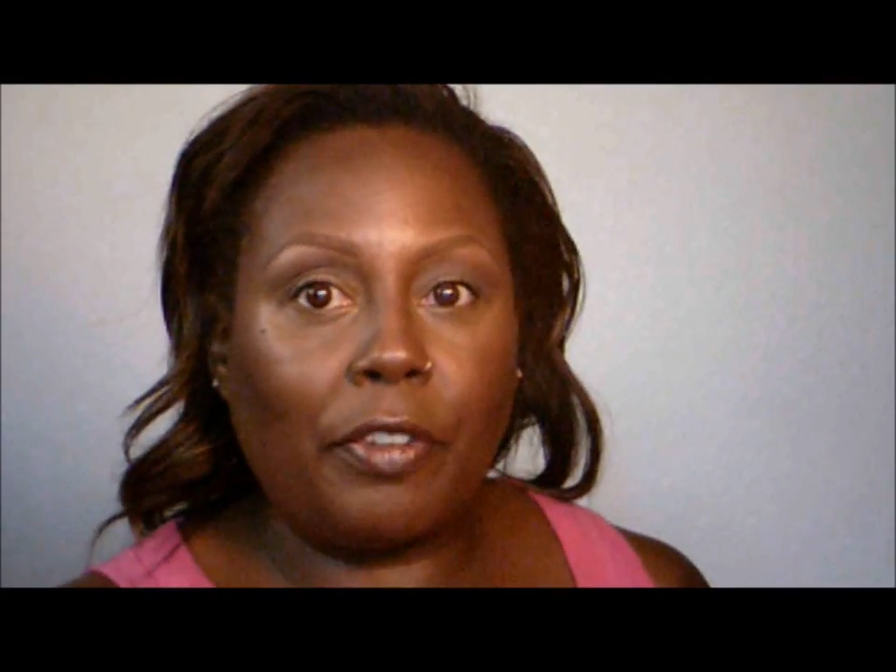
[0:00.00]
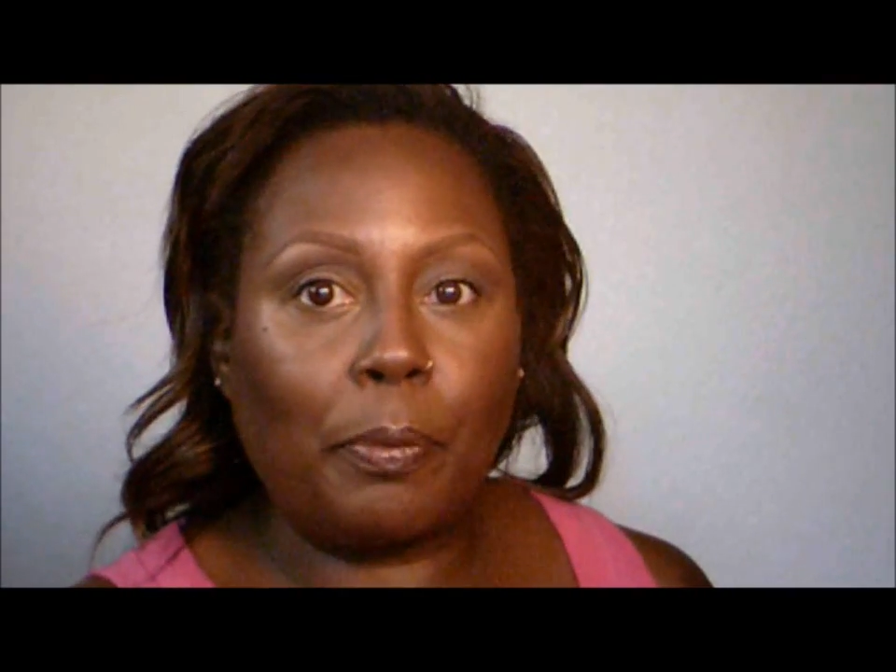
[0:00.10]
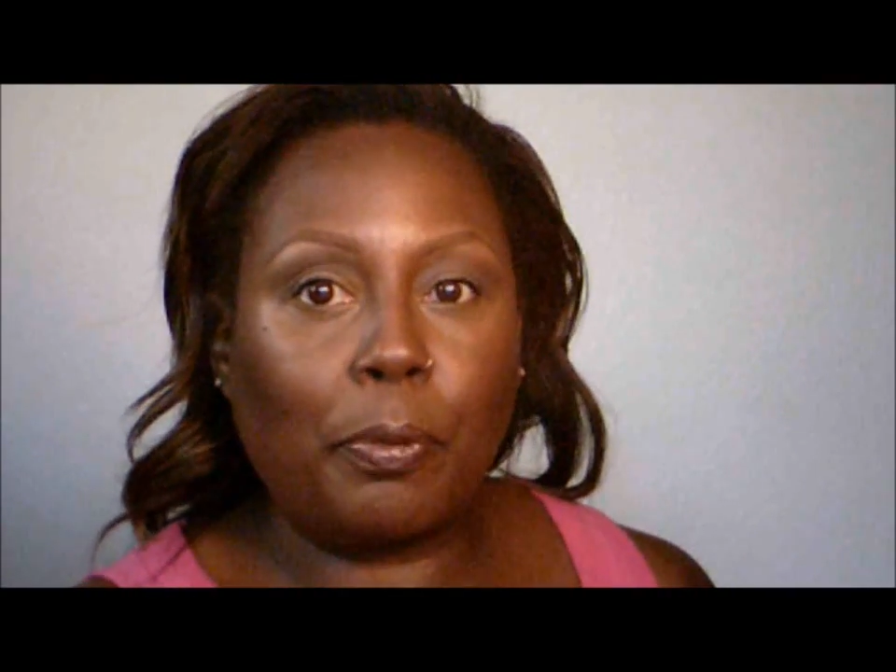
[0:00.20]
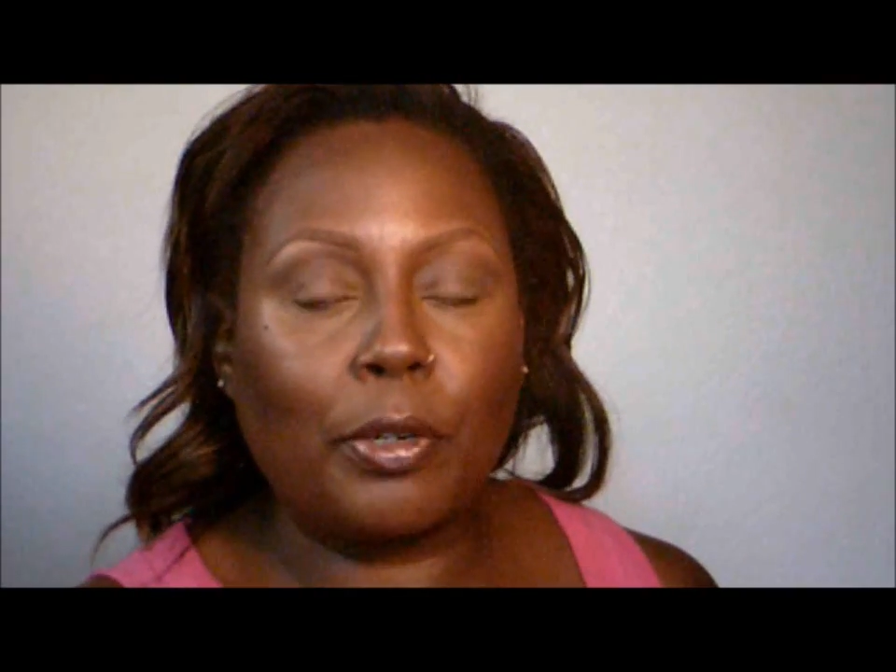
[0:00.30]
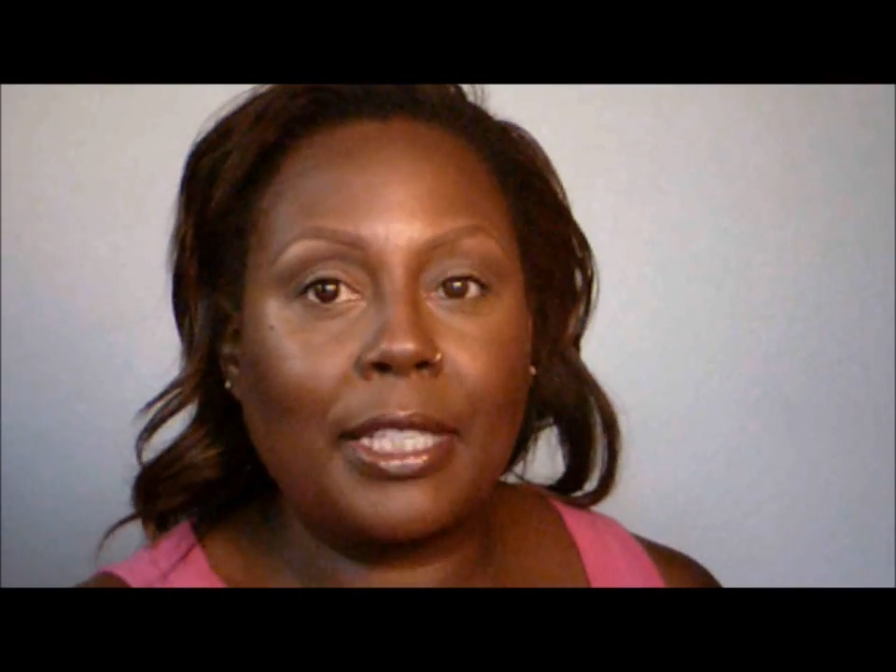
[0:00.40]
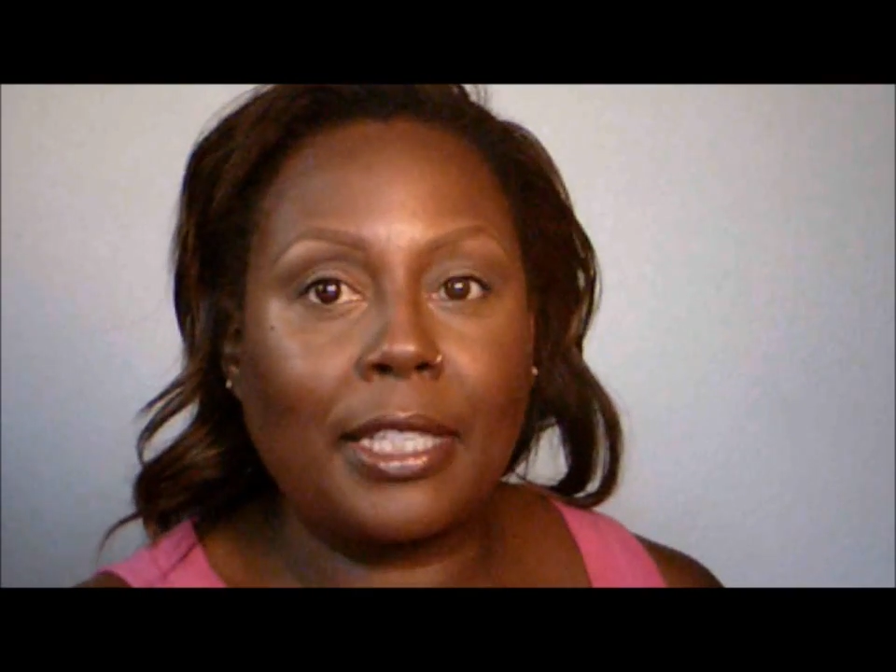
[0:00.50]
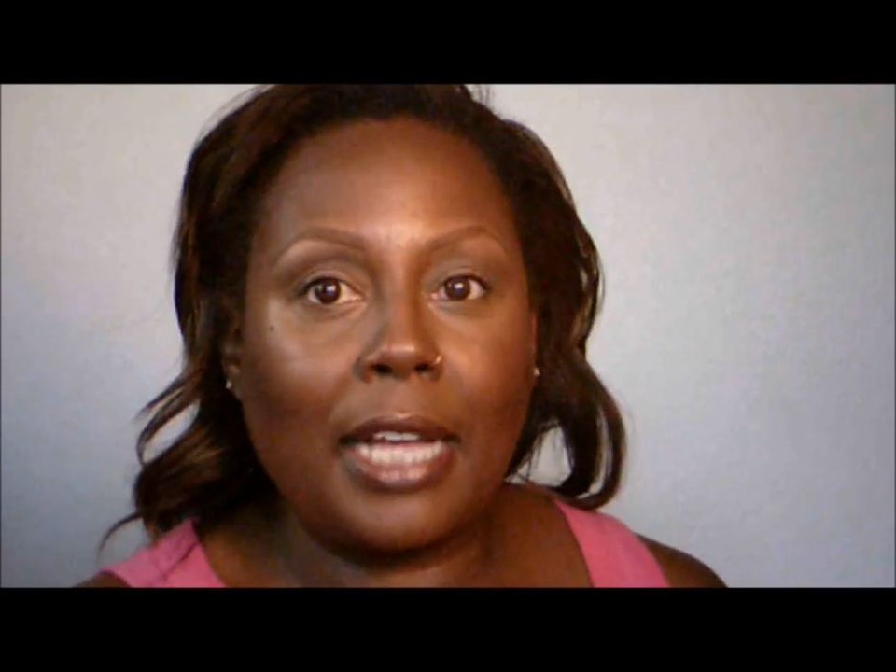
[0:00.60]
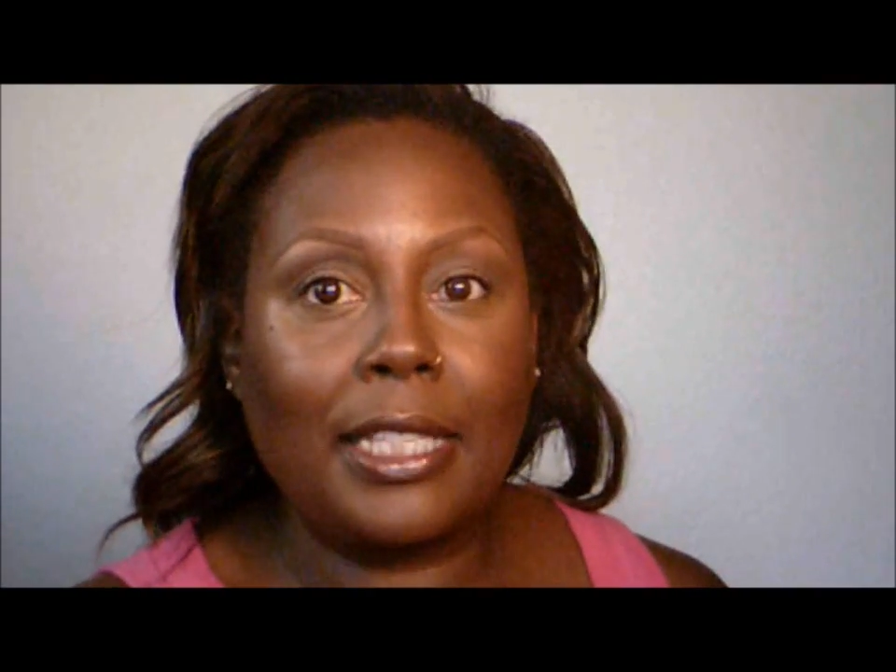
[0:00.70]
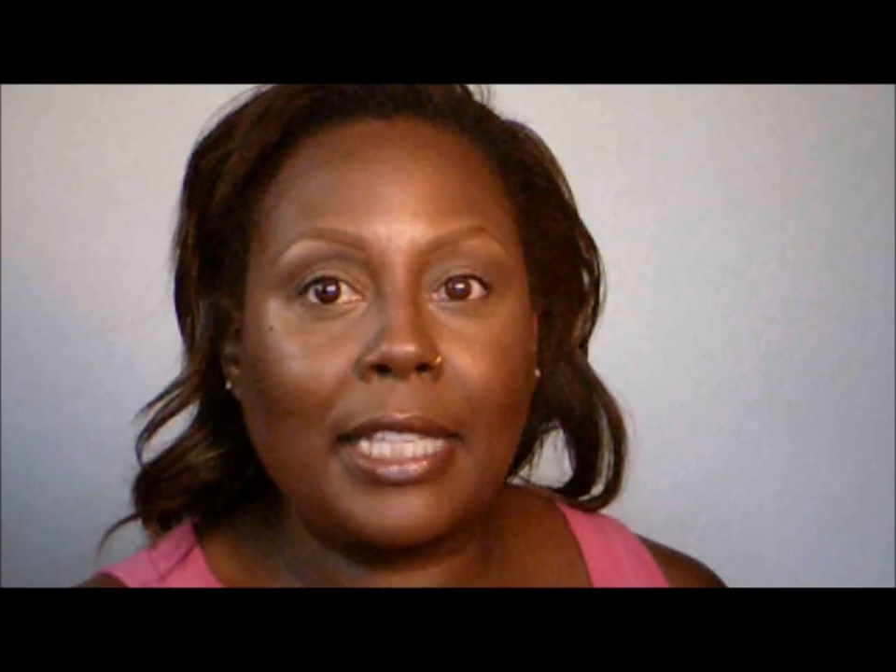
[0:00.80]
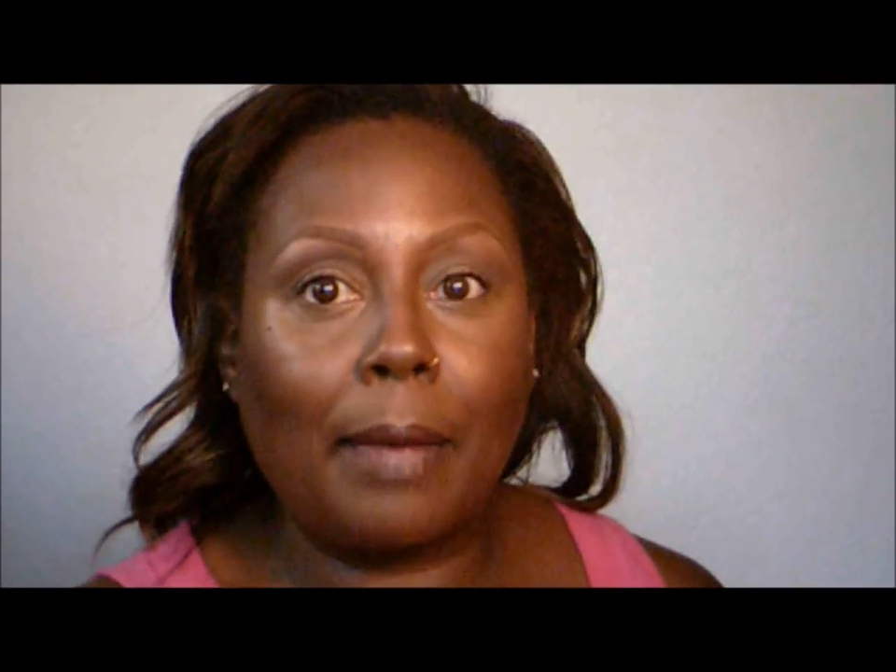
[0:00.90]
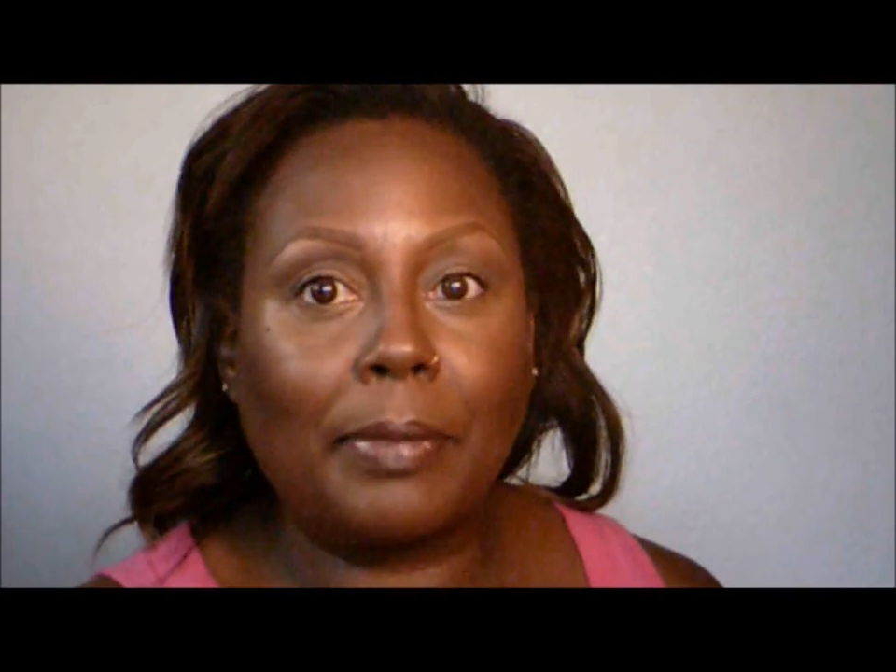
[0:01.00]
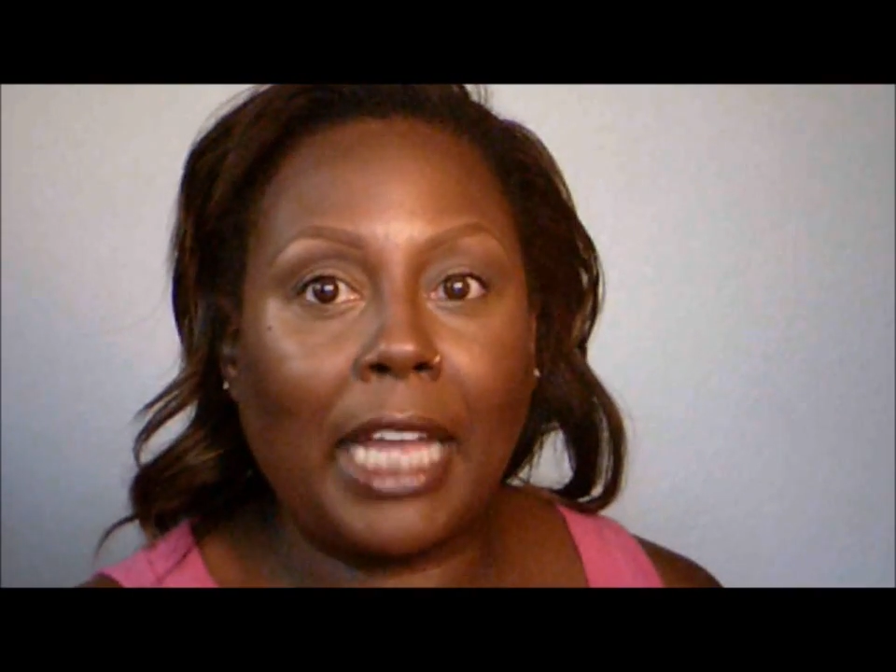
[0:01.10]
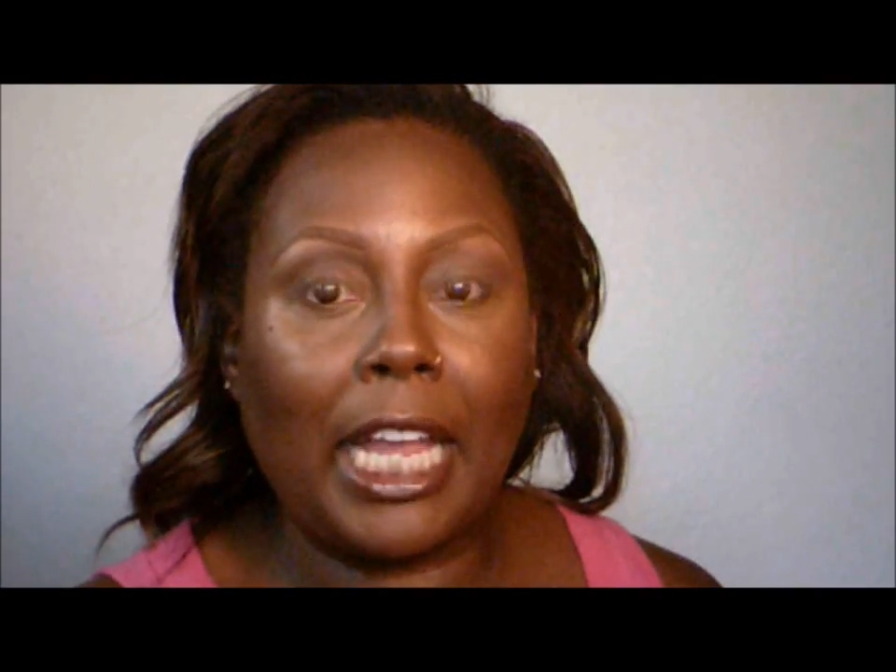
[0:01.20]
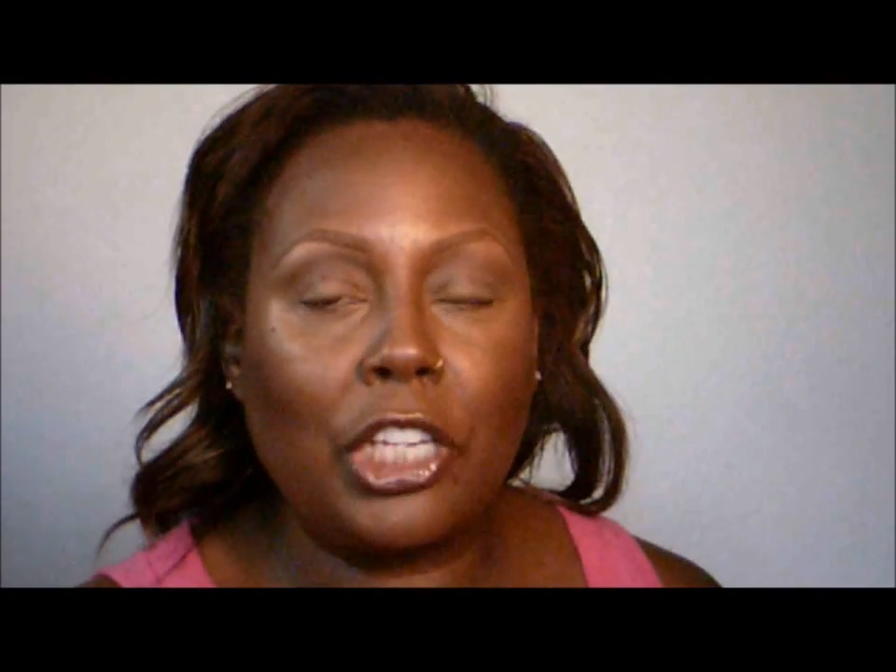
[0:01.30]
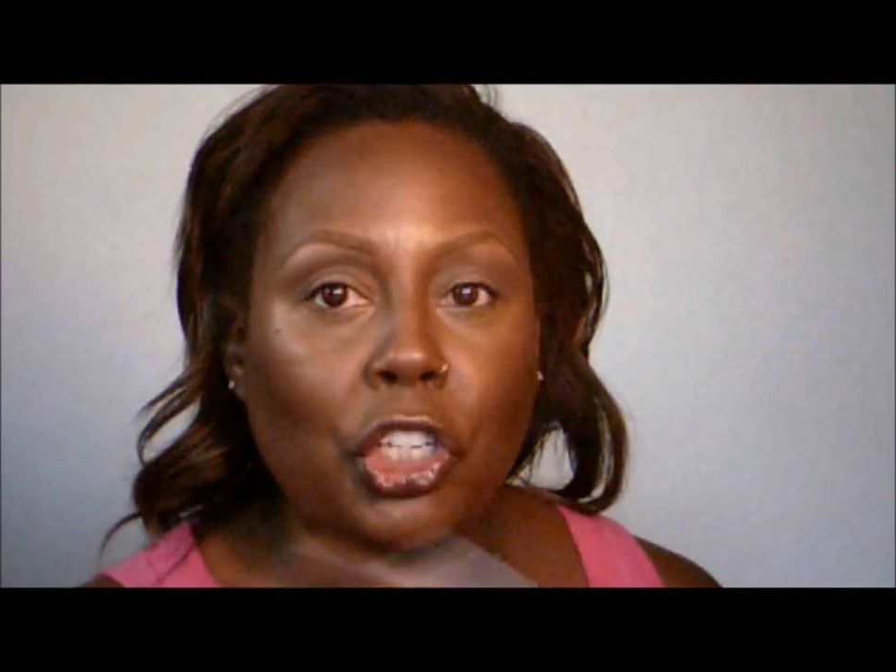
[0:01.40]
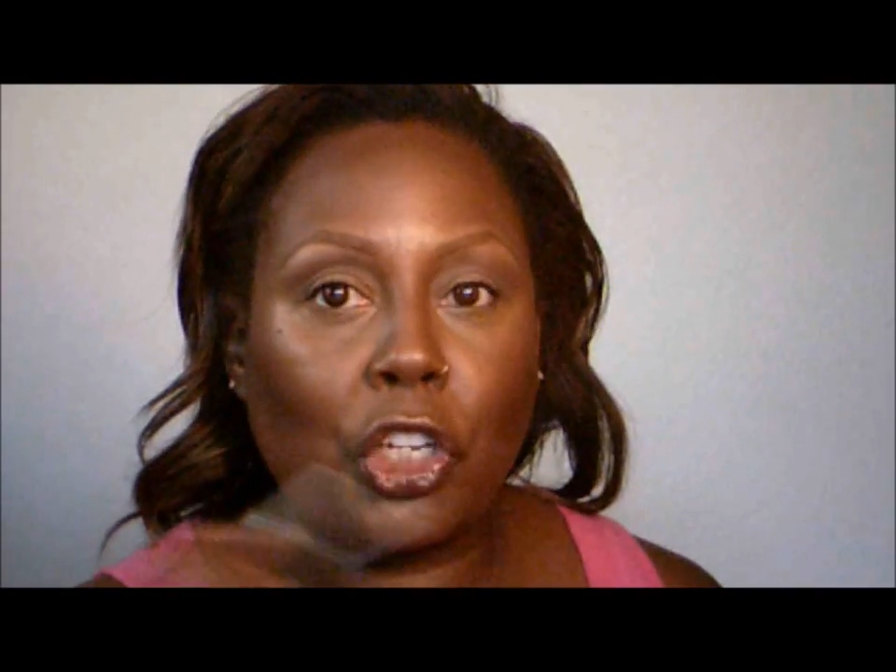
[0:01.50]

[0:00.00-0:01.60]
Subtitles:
precise application.